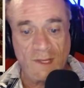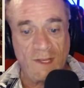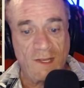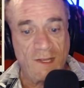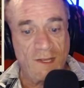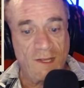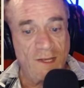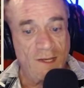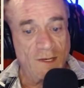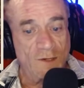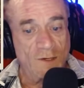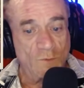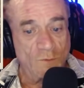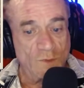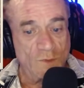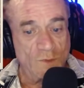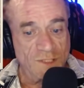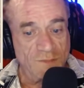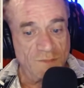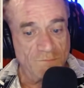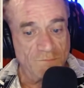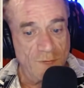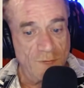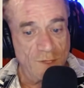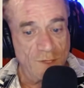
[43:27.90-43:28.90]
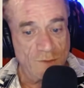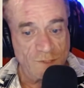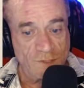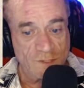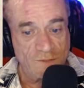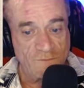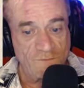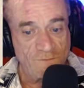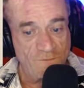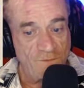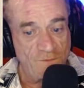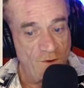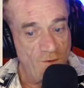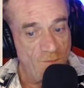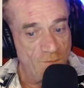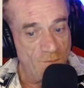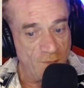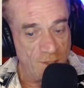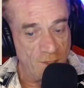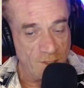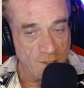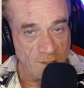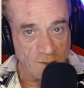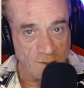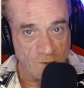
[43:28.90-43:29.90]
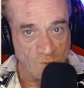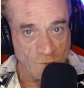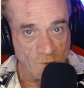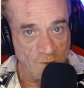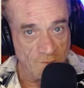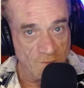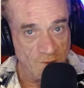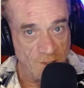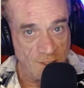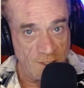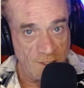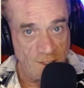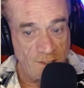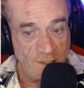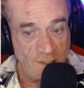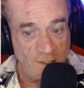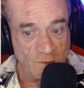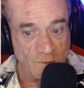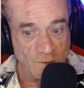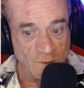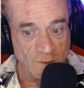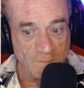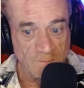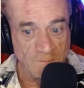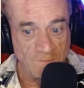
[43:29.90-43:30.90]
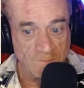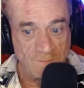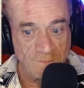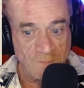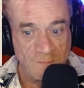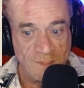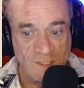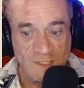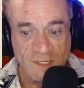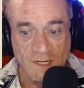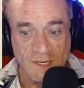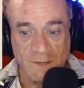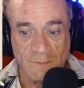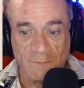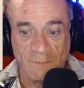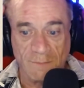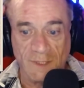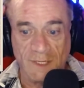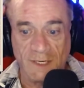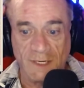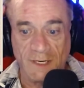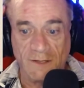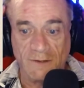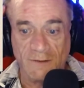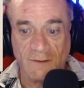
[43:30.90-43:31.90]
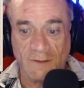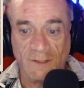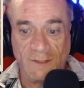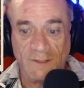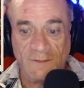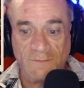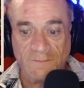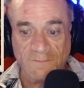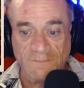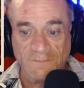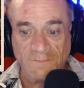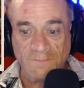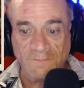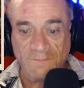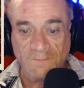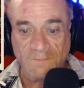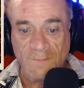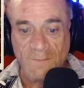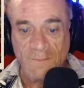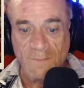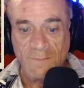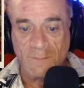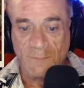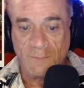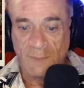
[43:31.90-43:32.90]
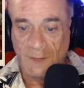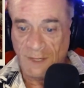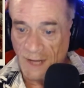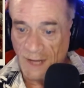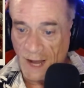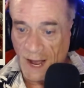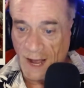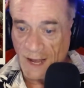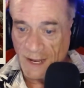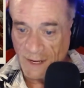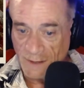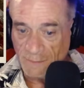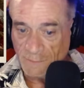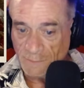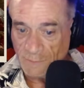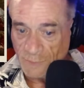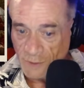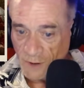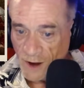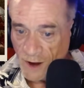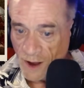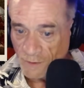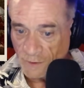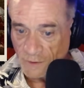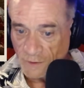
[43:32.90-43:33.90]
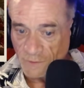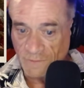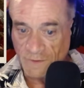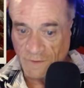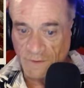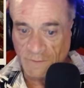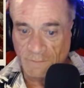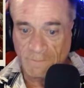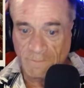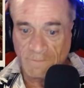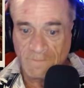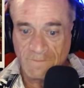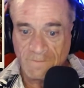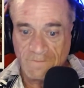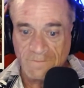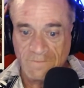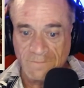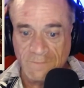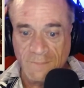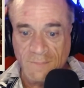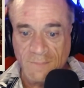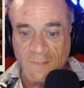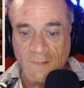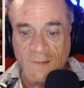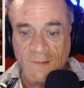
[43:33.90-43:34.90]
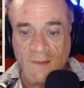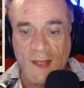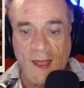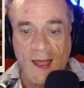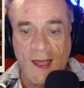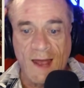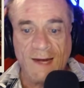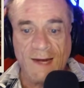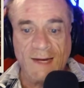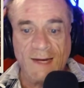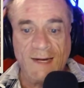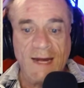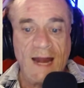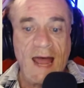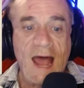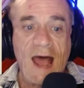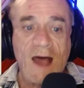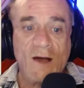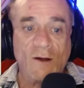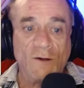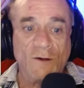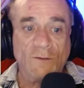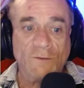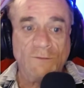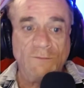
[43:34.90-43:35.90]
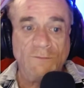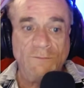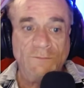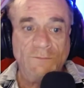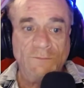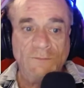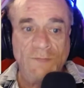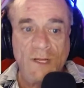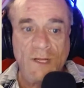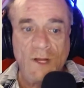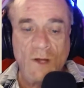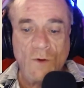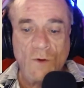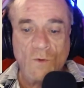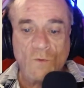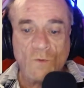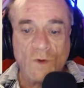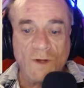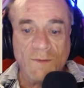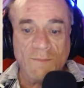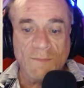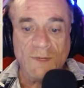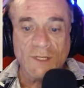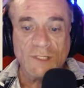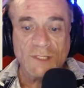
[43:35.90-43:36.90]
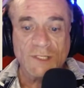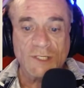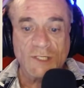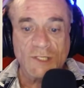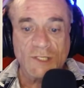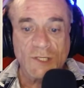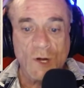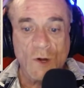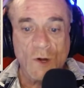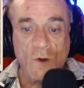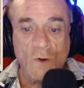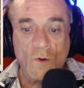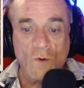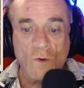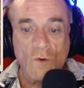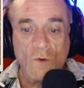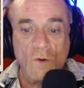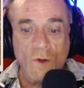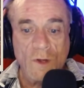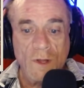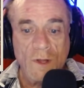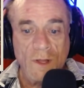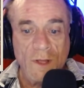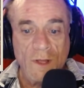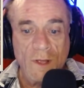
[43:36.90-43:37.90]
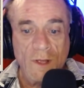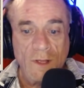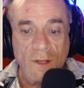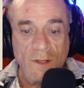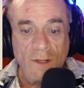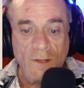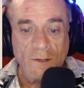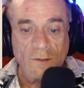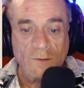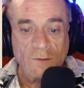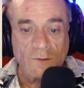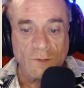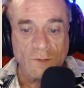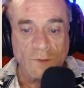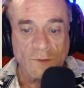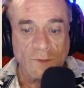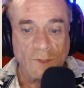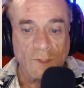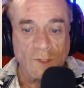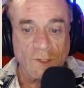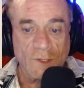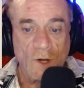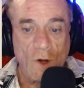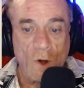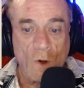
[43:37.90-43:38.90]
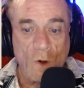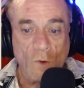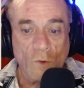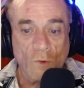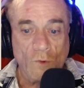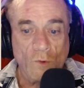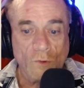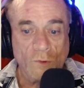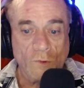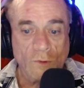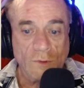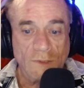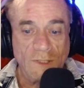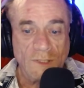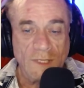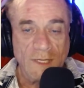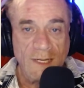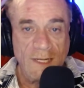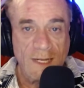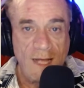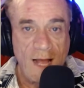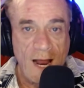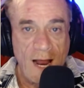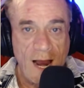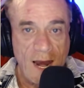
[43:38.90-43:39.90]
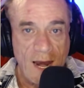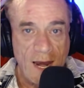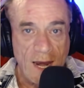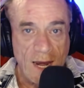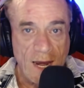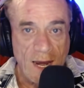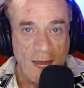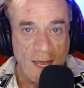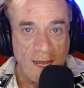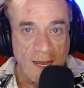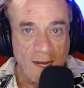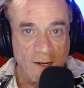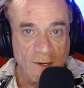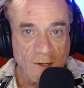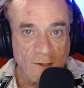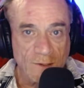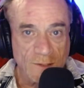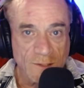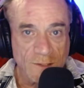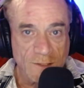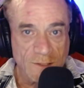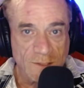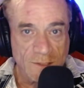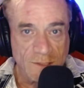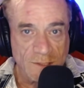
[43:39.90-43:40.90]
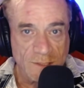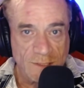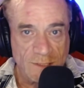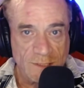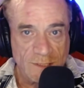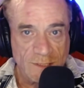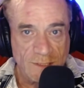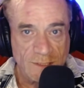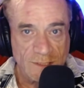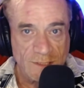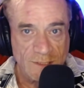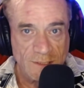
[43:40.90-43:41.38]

It was most firmly driven into him, said Bagheera, but I am proud of him. And now we must go to the cold lairs.